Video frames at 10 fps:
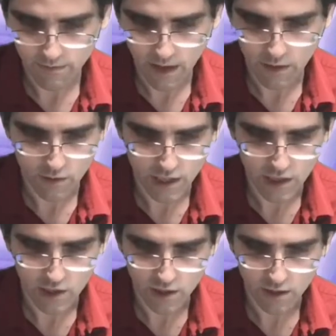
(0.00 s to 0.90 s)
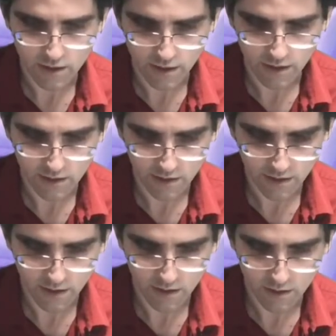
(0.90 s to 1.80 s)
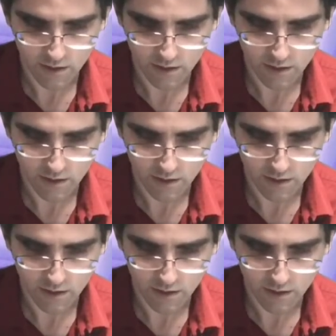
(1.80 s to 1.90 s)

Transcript: other tensioning and things that could